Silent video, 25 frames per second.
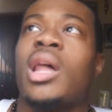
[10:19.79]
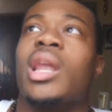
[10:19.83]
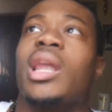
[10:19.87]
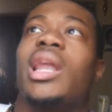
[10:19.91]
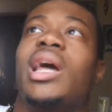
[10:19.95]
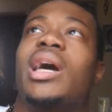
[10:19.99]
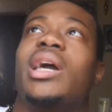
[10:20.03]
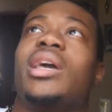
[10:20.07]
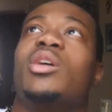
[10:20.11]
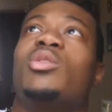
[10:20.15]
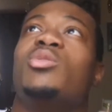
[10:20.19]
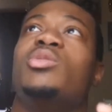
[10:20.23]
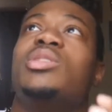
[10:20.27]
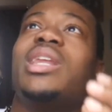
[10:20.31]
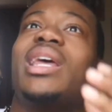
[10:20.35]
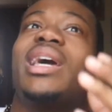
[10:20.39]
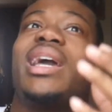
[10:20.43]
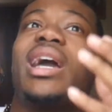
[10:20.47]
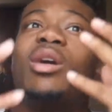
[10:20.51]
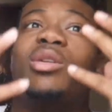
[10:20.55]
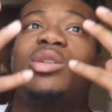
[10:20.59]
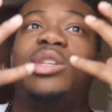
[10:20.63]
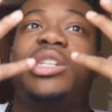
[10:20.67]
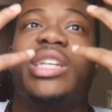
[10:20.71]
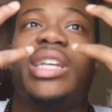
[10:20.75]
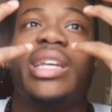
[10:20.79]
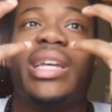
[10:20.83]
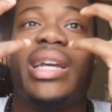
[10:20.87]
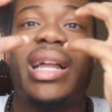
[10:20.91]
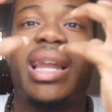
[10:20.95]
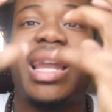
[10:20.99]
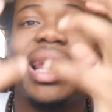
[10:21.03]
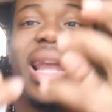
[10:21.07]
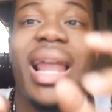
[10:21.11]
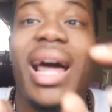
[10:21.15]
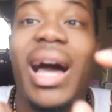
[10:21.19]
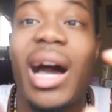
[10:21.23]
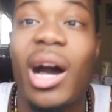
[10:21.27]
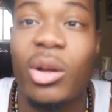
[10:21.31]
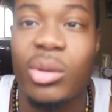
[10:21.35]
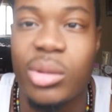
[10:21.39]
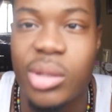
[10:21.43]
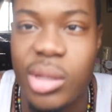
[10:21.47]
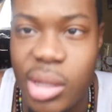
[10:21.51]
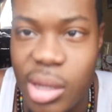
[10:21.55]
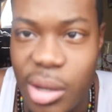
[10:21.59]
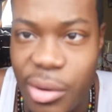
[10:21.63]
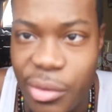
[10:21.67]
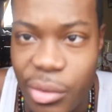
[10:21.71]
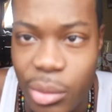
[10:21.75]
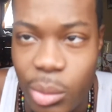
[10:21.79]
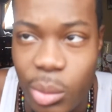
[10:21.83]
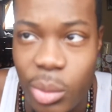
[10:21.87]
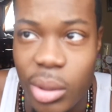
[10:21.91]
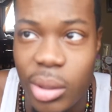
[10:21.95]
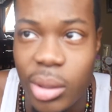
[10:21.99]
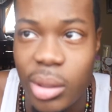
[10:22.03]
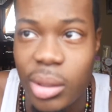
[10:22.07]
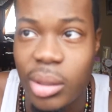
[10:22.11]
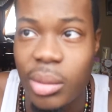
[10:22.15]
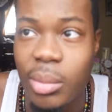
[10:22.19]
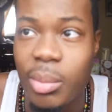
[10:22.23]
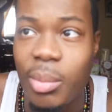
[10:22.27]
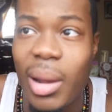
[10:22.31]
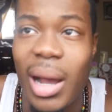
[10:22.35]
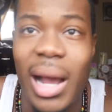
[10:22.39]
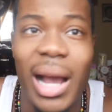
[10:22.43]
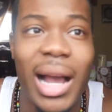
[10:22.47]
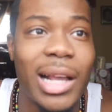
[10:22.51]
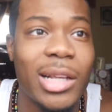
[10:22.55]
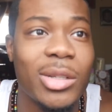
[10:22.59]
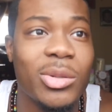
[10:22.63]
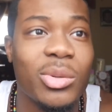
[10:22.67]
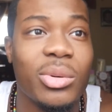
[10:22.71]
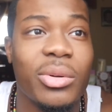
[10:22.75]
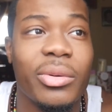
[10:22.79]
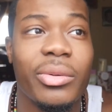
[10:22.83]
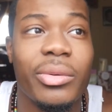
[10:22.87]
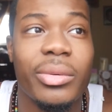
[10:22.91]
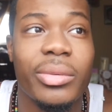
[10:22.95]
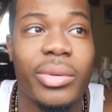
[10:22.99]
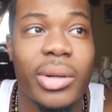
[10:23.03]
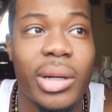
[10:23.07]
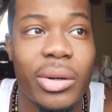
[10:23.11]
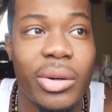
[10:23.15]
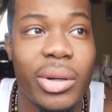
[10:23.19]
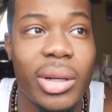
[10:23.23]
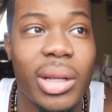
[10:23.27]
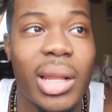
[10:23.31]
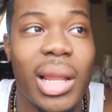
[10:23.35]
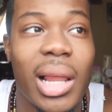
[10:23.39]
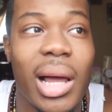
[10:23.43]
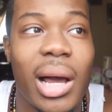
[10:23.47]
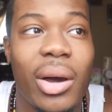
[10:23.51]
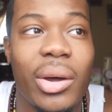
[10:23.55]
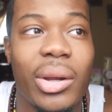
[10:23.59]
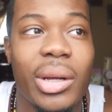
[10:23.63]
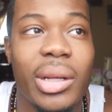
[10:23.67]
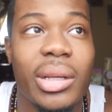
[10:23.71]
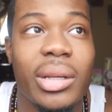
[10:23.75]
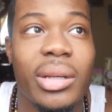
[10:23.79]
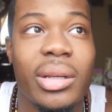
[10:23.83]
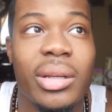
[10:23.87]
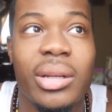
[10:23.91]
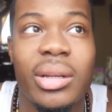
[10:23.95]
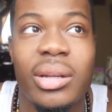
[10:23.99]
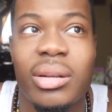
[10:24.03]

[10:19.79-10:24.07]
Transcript: Like it was like I was seeing clouds everywhere. My eyes were very cloudy.